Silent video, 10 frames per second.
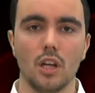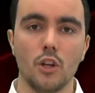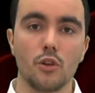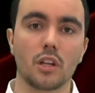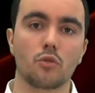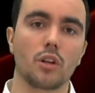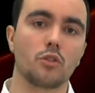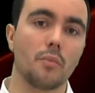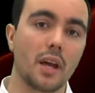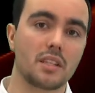You can try to
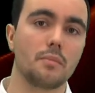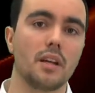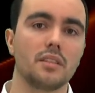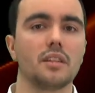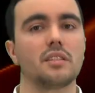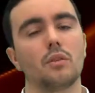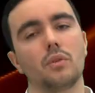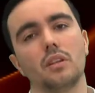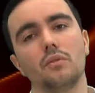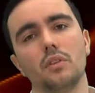maximize the
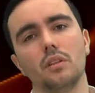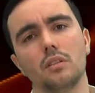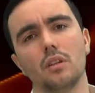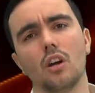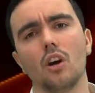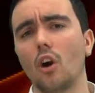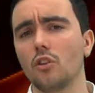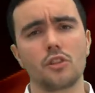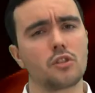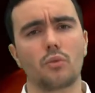accelerating field, or
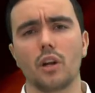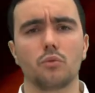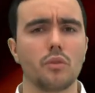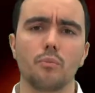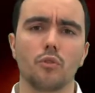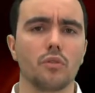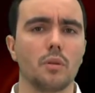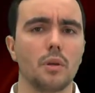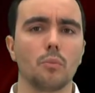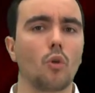just try to improve the
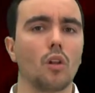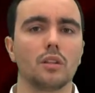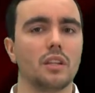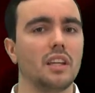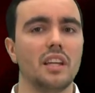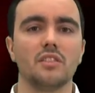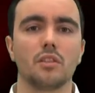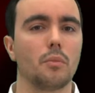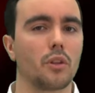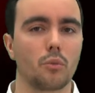beam quality in
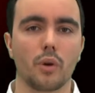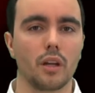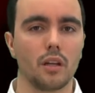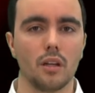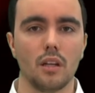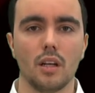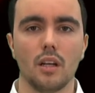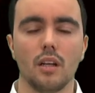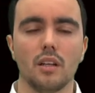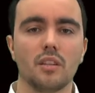some other way.
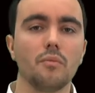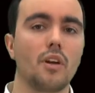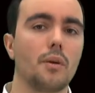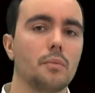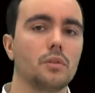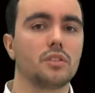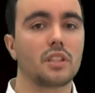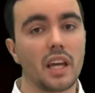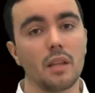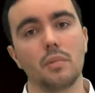Some variables
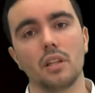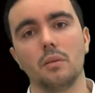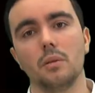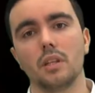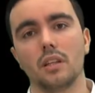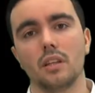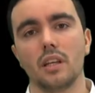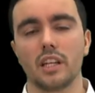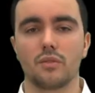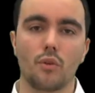can be limited,
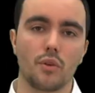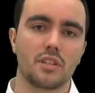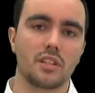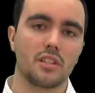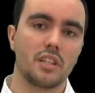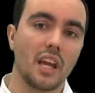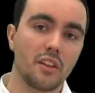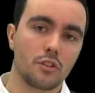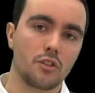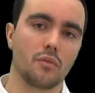as for instance the
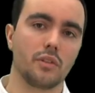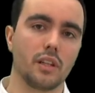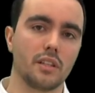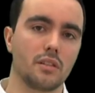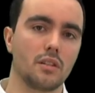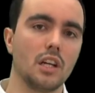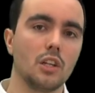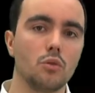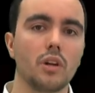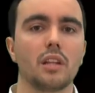energy of the laser,
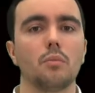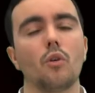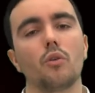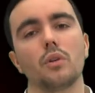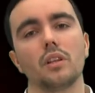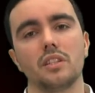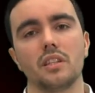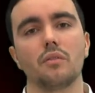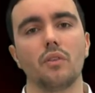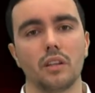to get more
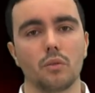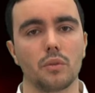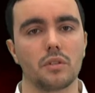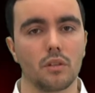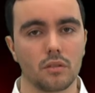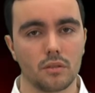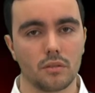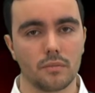realistic final results.